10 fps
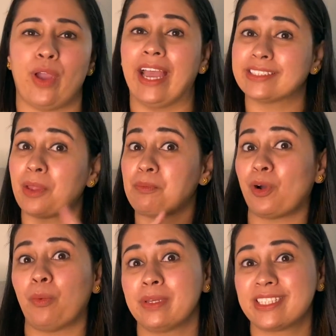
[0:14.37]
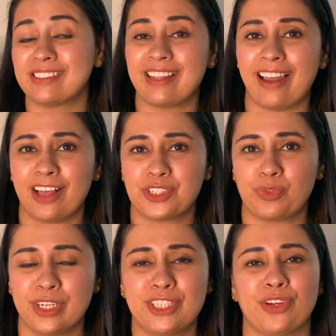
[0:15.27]
As I promised in the last
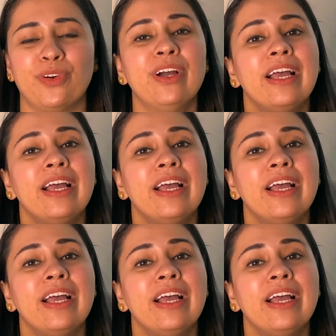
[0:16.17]
video,